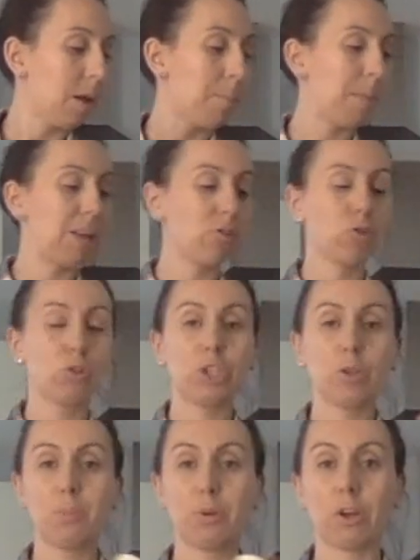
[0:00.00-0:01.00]
make sure
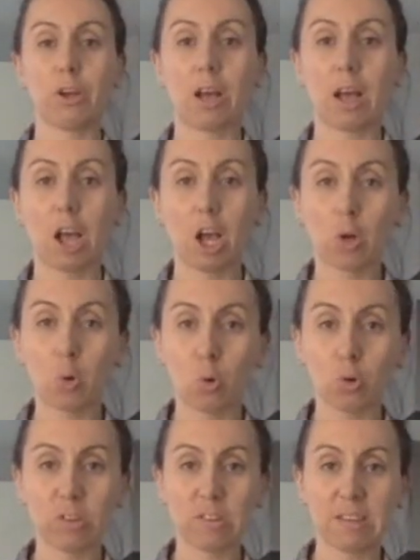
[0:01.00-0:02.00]
you put a
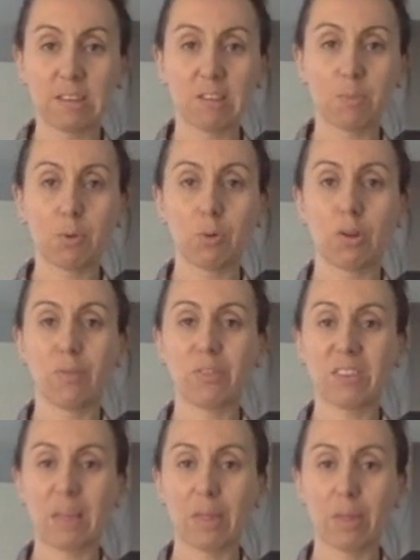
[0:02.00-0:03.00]
1/4 teaspoon of
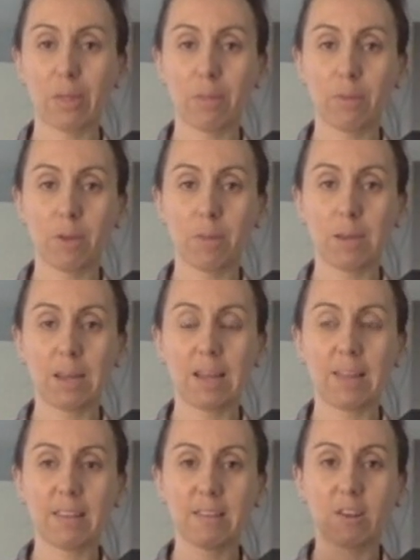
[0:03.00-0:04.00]
xanthan gum in
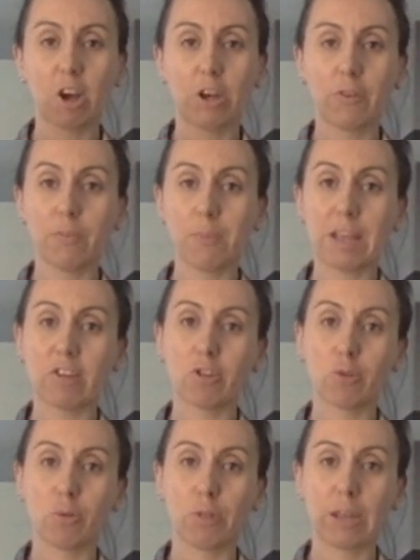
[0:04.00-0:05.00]
it. This kind of makes
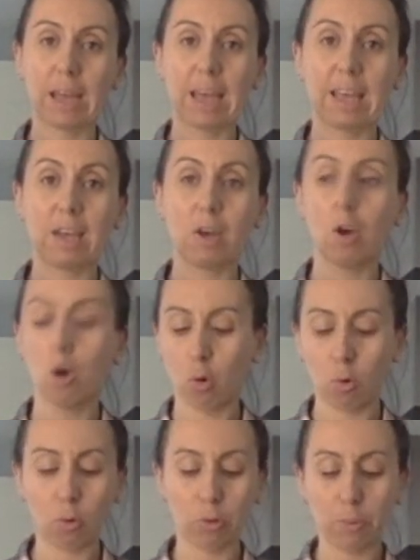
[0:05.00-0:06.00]
sure the cake
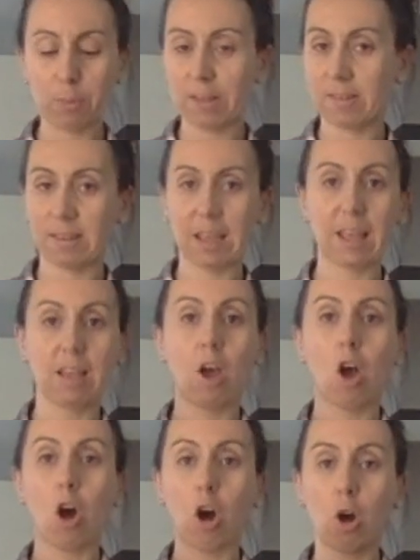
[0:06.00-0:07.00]
or the biscuit
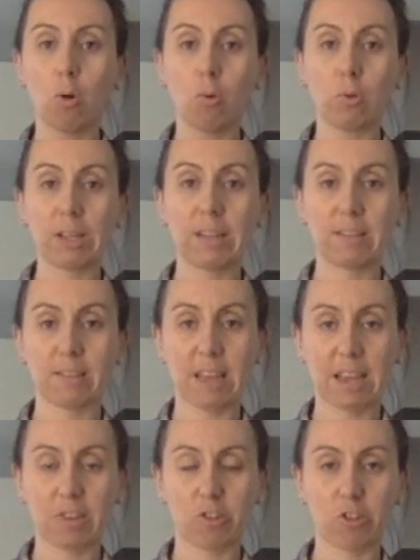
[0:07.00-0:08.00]
hold its
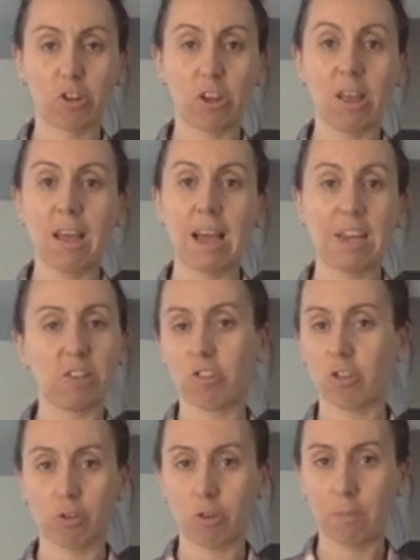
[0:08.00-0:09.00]
texture and it
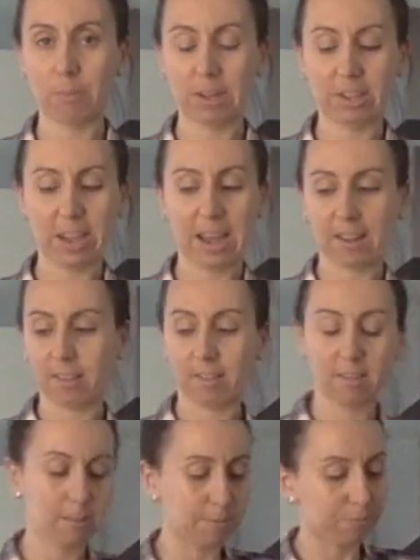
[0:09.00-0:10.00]
doesn't crumble in your
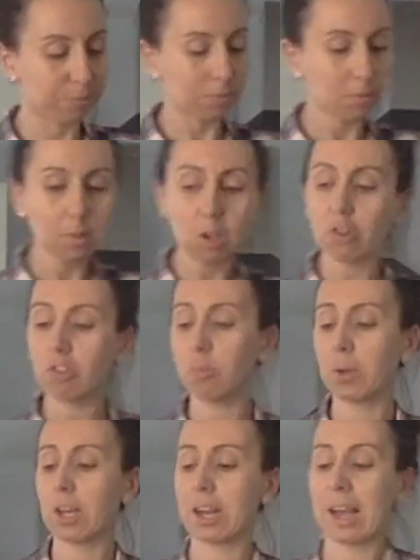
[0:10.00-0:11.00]
hands. So
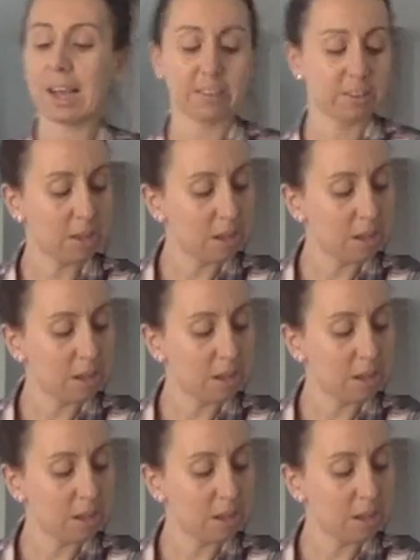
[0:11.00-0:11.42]
we're going to add